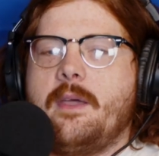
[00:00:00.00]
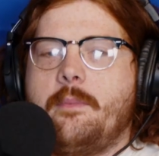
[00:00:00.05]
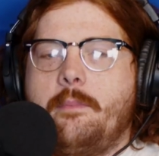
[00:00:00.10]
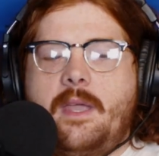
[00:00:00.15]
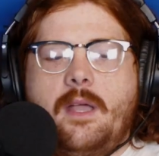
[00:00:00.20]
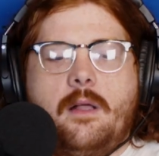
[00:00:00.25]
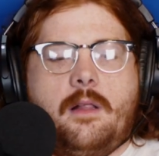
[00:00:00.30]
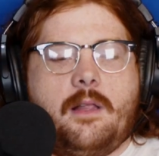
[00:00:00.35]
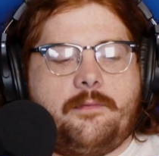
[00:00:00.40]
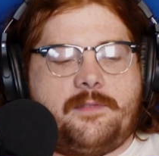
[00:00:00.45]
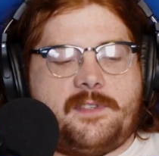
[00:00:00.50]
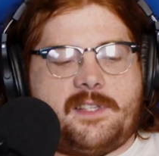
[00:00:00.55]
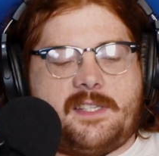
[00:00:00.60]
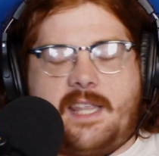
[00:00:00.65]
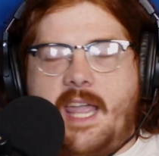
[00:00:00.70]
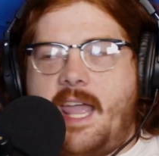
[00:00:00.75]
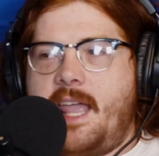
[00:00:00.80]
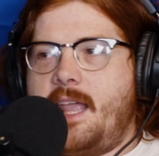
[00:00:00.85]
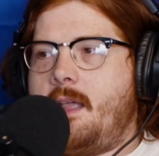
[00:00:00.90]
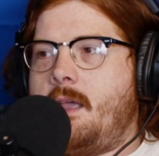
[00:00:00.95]
a meal of
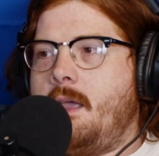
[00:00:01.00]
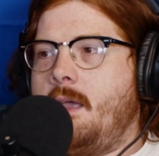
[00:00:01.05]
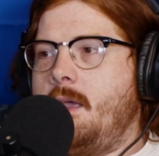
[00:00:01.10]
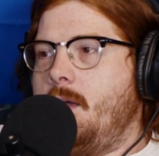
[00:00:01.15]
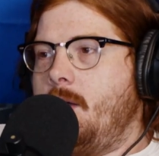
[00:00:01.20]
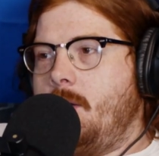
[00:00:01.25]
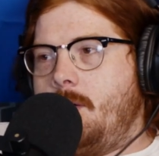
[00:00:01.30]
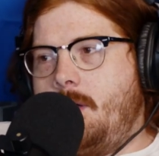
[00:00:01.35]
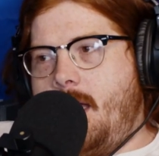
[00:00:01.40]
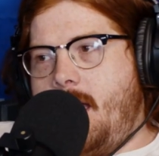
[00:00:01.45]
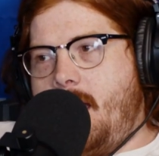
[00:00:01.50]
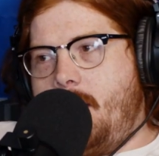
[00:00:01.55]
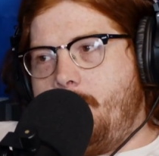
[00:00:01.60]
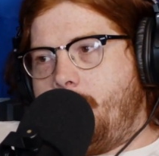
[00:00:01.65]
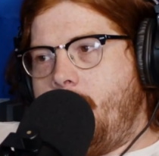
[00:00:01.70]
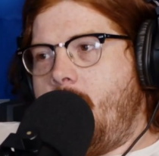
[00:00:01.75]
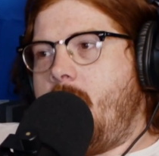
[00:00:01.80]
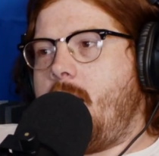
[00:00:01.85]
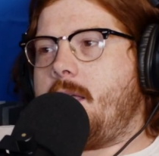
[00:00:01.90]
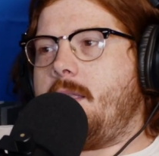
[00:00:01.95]
steak and
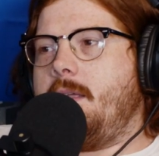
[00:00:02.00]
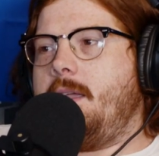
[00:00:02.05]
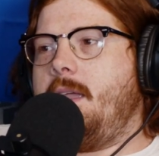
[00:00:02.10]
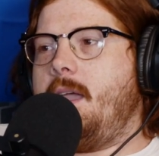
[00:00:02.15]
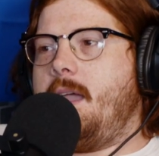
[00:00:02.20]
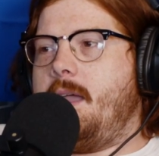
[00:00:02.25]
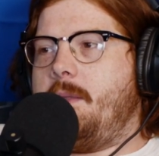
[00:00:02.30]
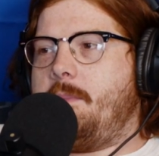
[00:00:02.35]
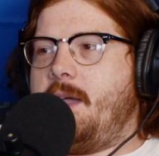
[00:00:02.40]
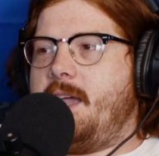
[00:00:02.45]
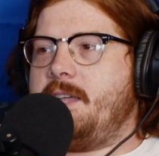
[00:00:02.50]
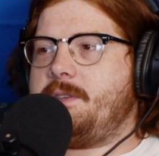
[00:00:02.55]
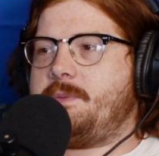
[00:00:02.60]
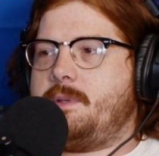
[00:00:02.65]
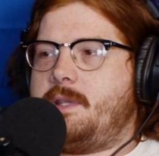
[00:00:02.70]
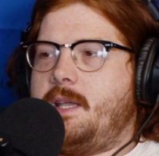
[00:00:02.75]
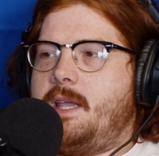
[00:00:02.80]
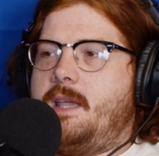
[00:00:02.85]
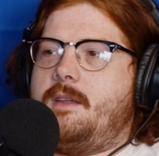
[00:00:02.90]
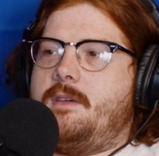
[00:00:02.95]
broccoli and mashed
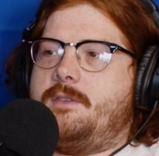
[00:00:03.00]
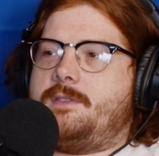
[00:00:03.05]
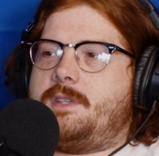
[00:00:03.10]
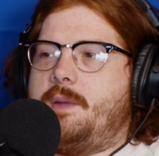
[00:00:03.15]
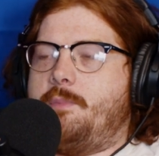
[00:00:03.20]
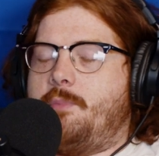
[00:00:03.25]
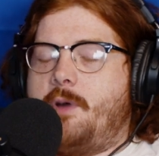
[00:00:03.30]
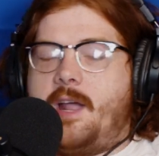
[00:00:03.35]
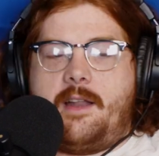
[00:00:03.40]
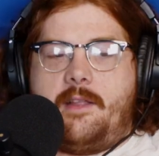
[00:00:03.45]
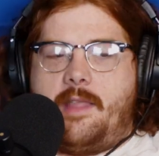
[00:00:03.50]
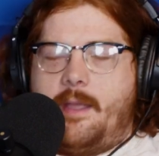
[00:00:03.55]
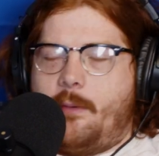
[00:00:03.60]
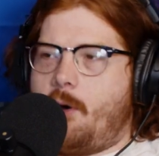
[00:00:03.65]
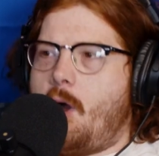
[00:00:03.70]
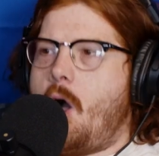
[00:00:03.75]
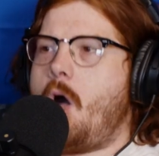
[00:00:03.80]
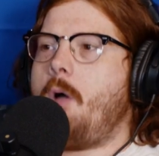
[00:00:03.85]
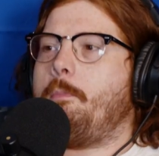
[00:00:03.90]
potatoes and bread and they were all